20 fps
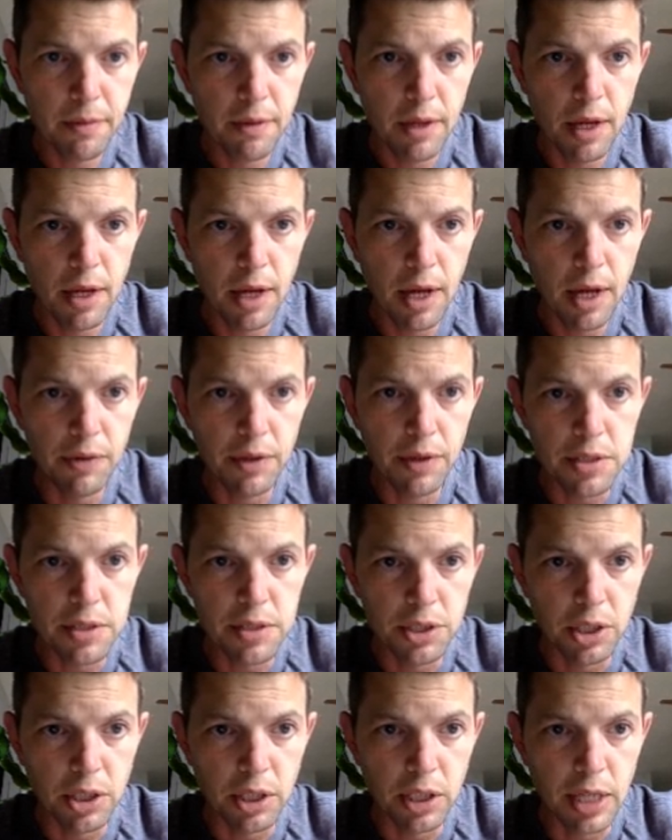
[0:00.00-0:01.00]
on this
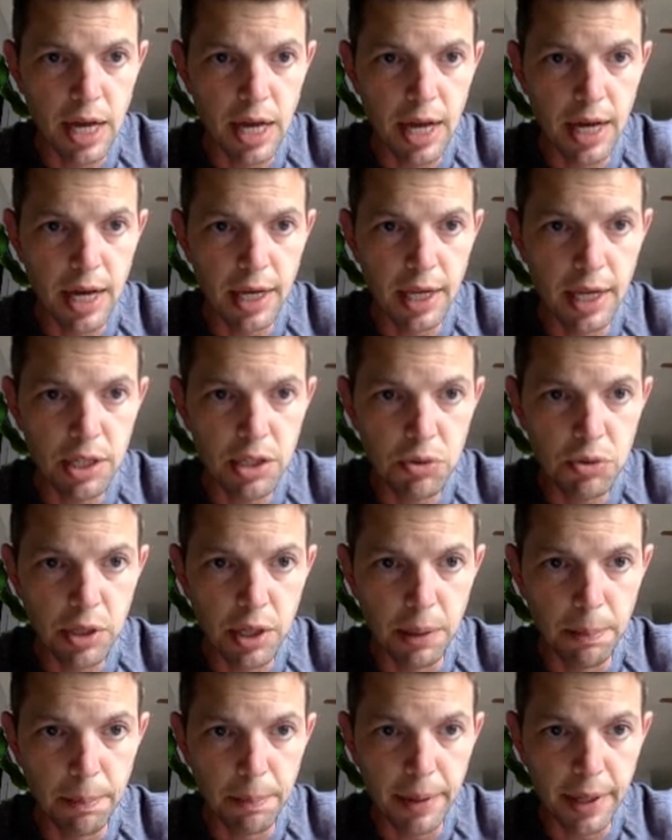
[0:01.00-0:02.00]
little line, you
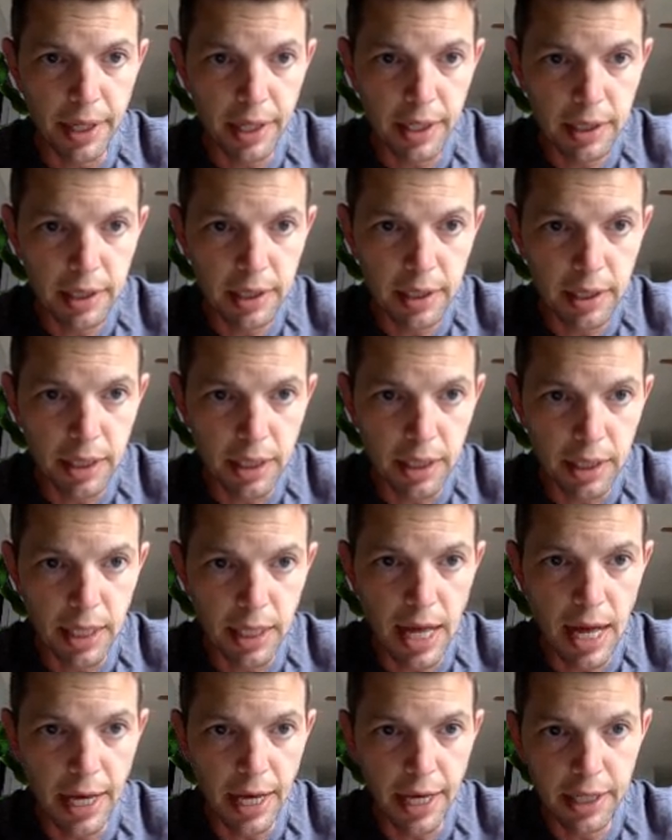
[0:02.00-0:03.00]
can pick
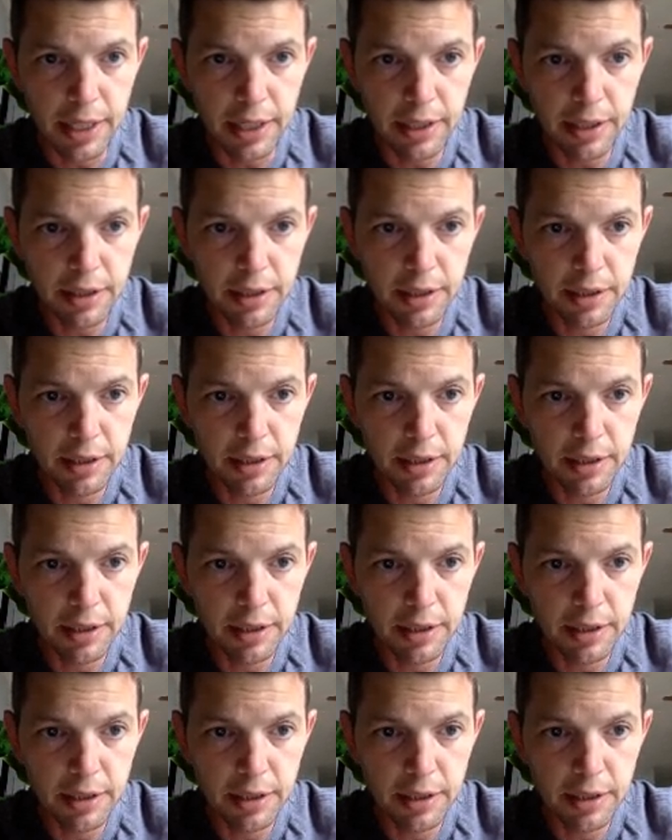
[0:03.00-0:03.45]
line,